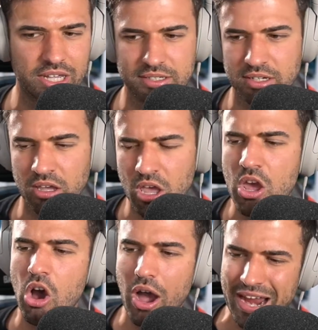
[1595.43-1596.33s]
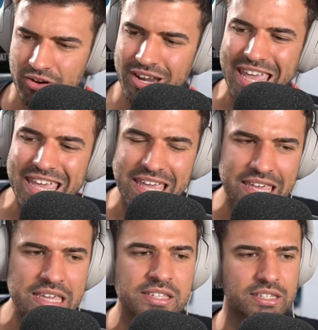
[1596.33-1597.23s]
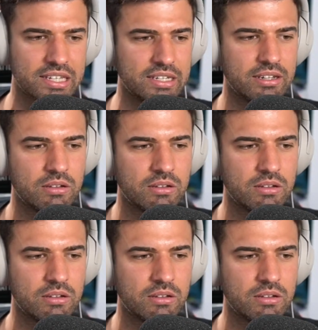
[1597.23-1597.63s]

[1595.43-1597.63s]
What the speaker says: And I could easily